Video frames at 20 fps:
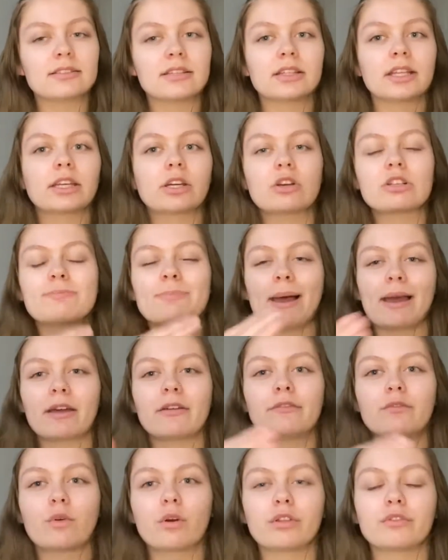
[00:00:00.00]
It like goes back
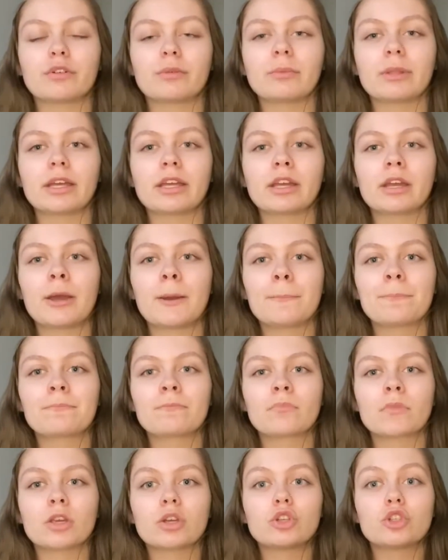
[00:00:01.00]
and forth from like
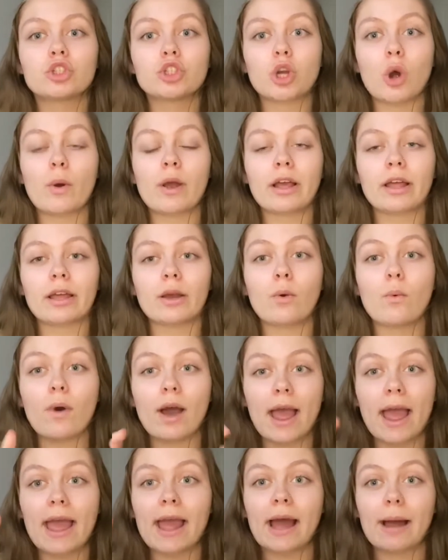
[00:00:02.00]
showing like what
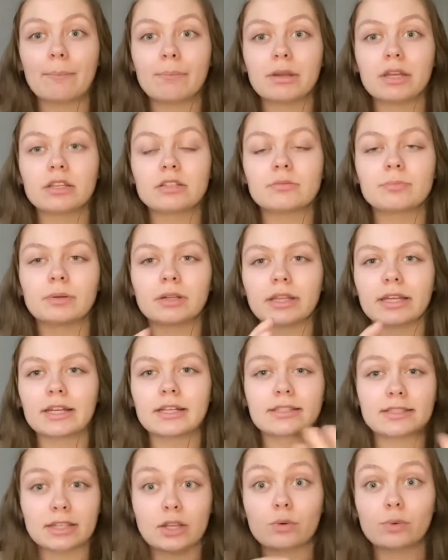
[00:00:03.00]
happened, but like
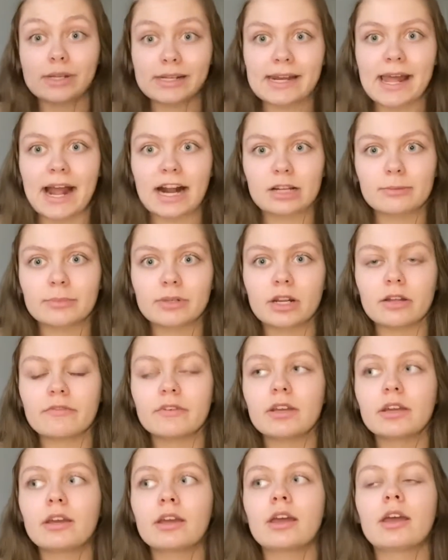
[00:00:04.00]
it's like a reenactment of
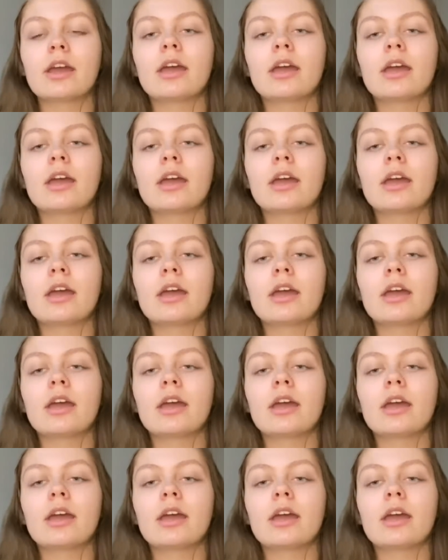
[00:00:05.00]
it,